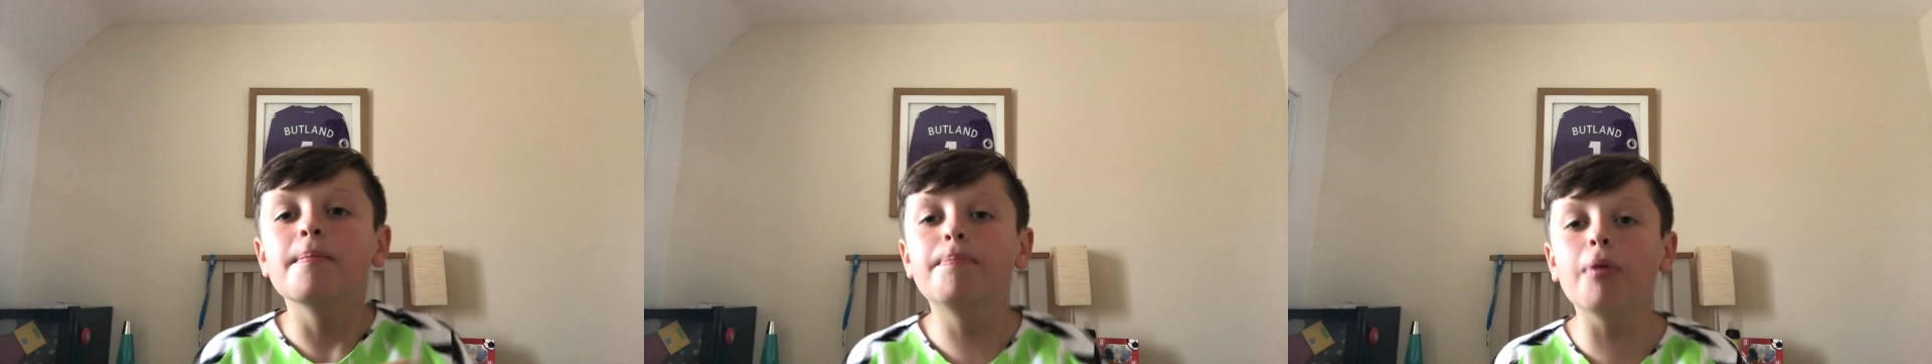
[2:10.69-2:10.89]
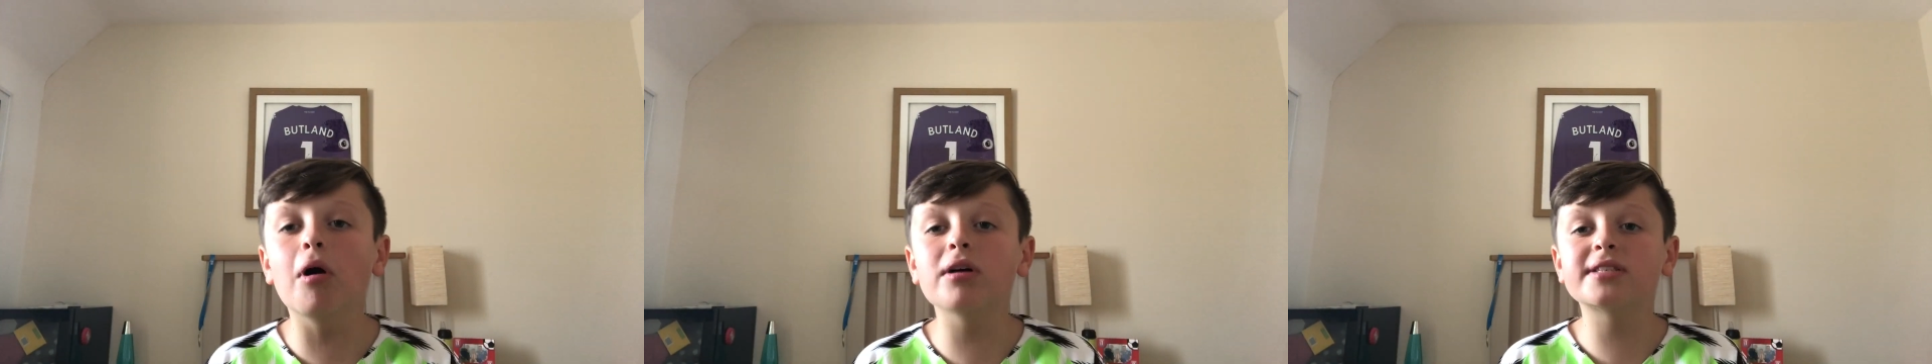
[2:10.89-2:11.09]

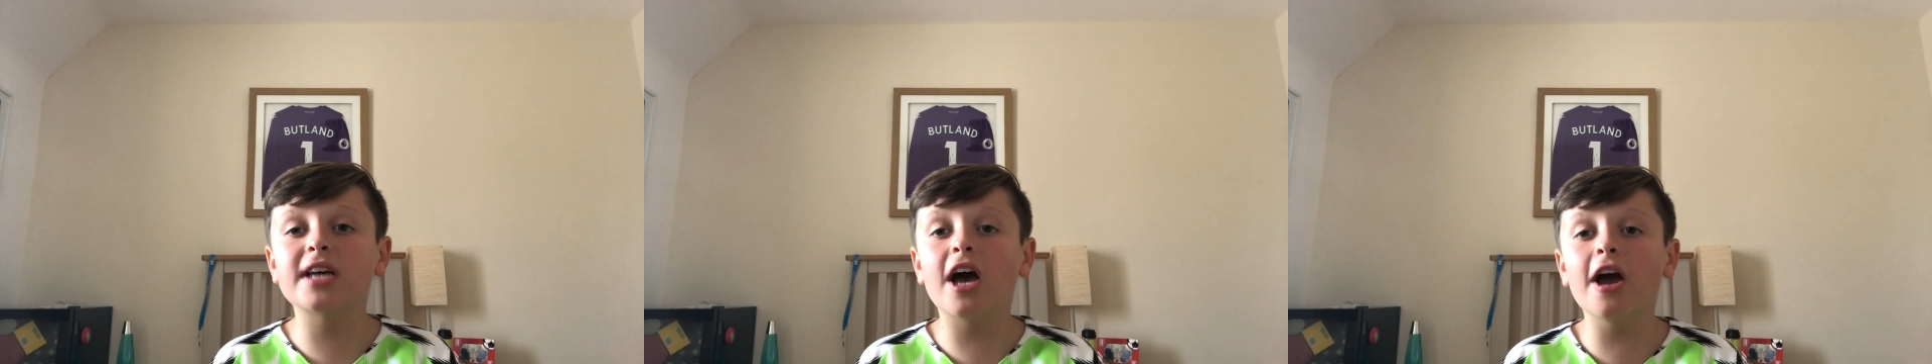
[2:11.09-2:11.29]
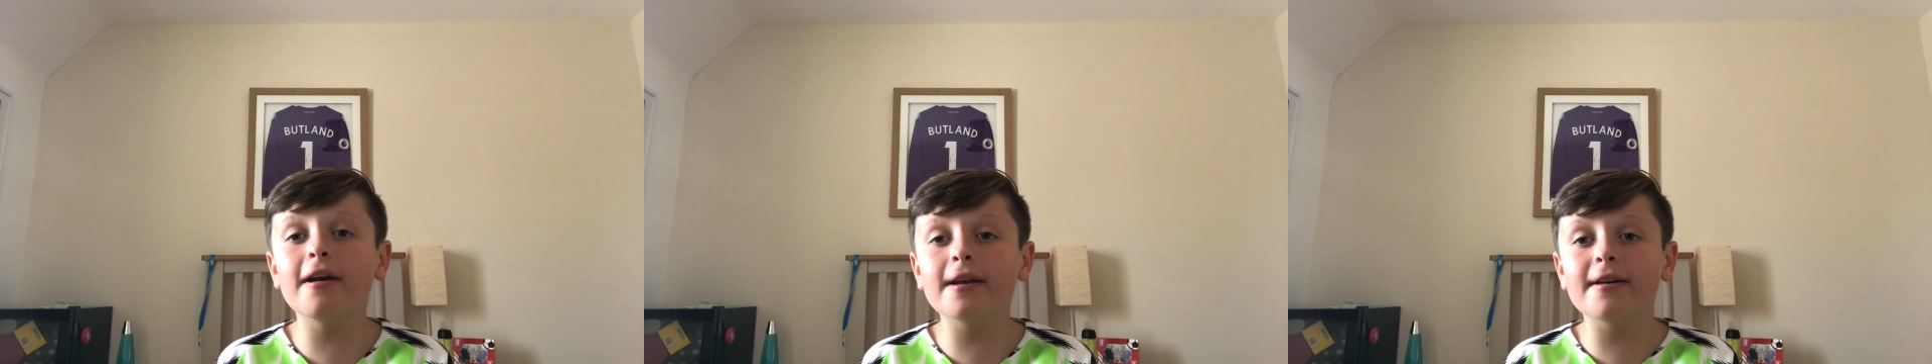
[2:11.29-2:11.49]
But I
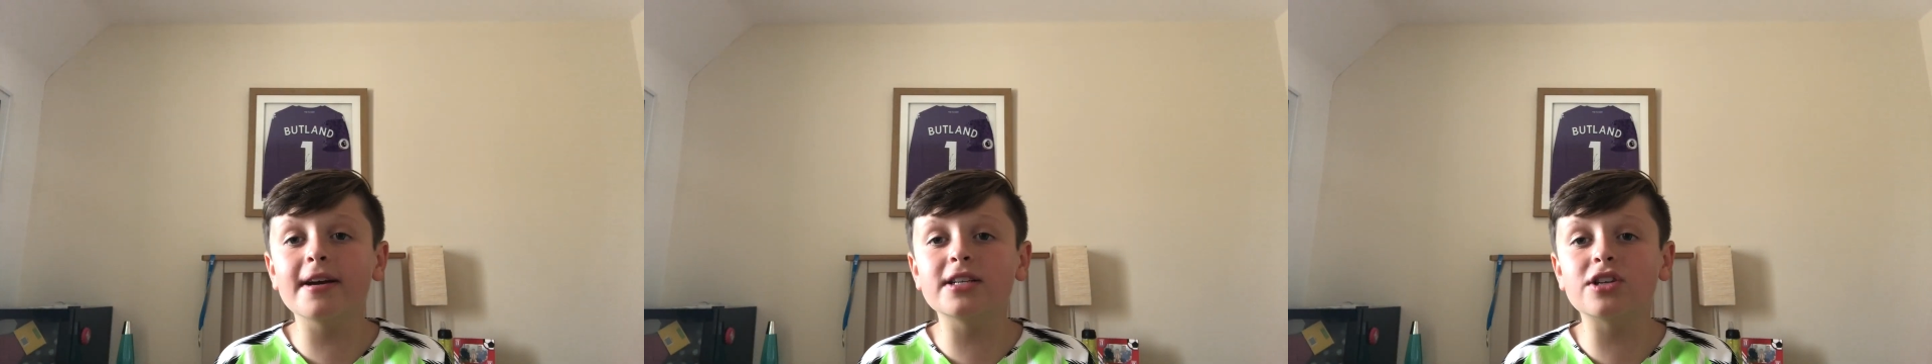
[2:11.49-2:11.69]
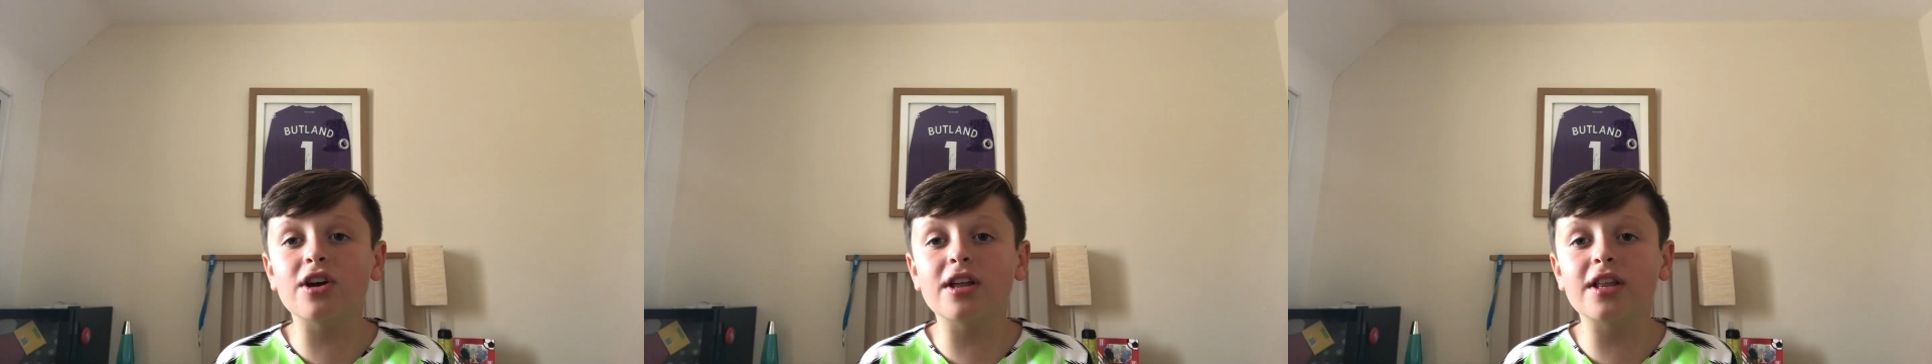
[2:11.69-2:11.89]
hope you
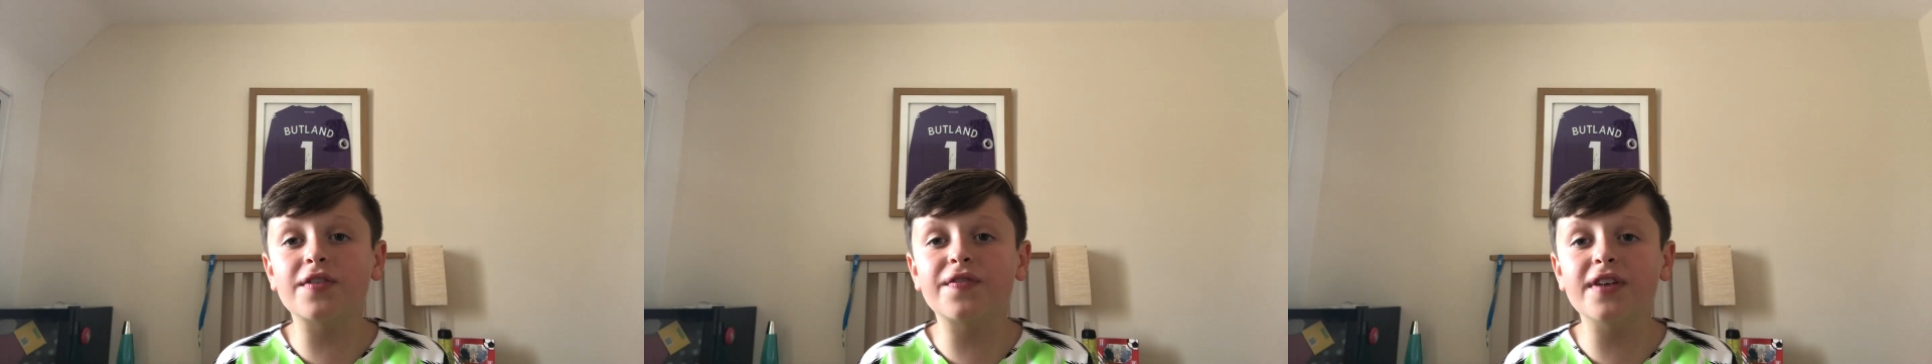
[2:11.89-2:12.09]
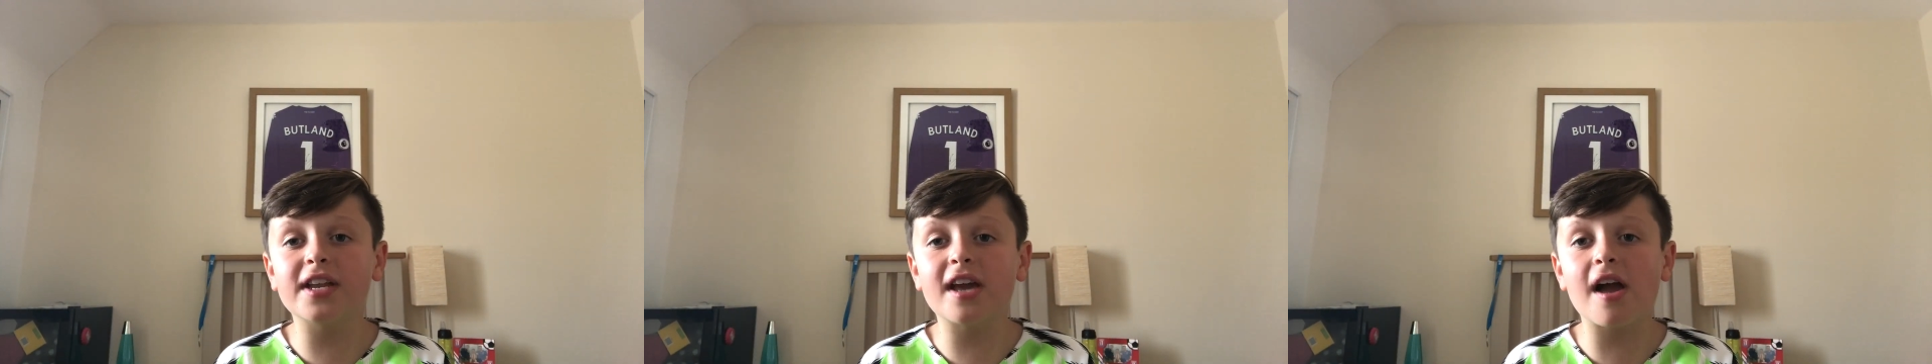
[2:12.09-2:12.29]
enjoy this
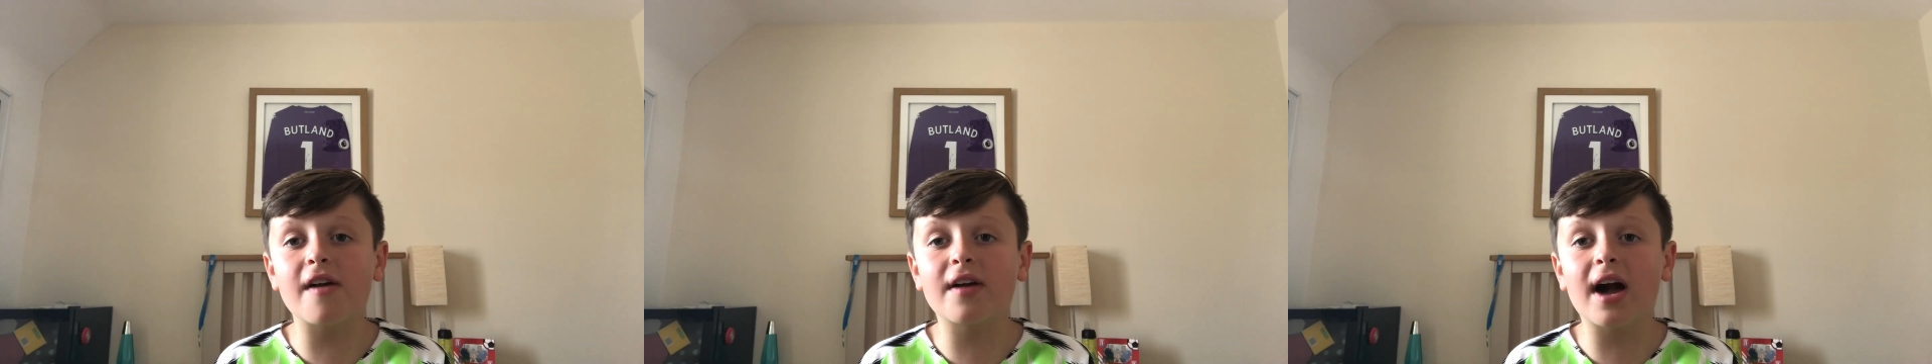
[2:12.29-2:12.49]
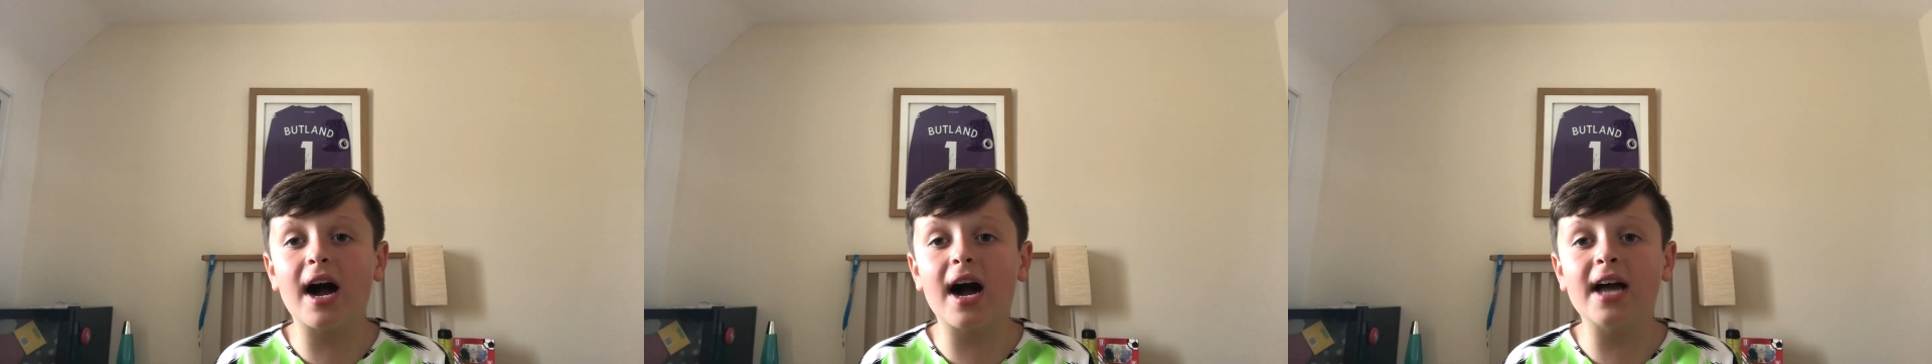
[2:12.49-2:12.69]
video
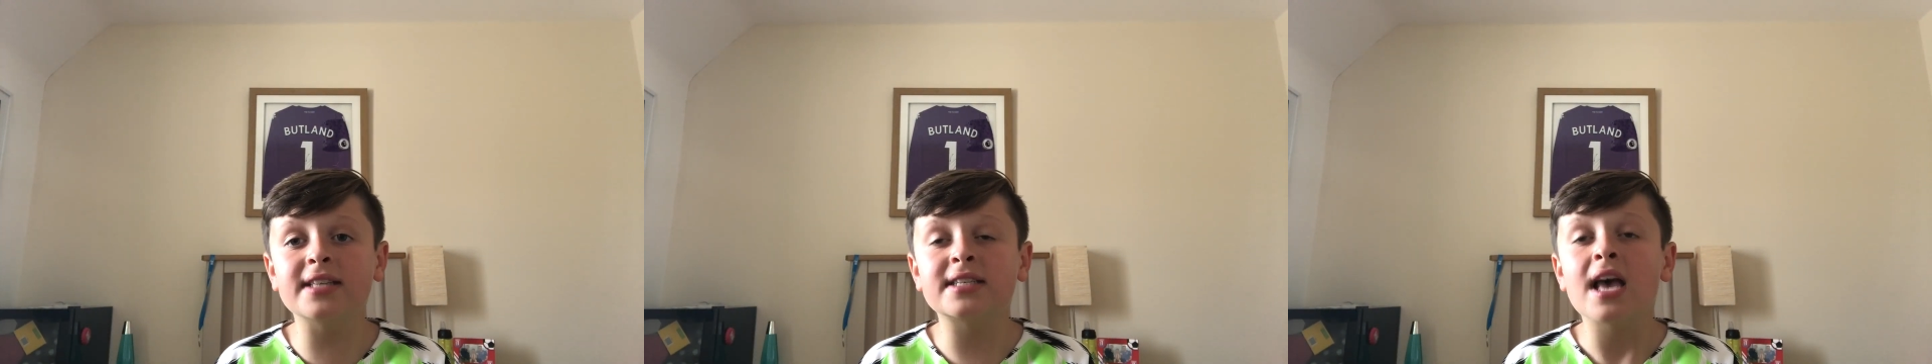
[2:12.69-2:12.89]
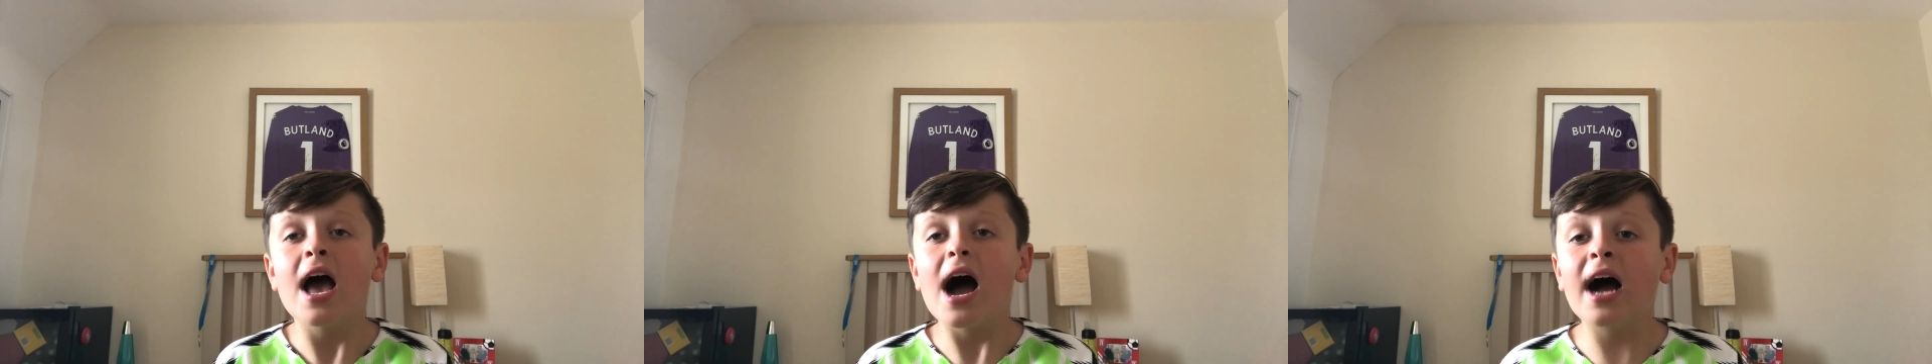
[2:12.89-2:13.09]
guys,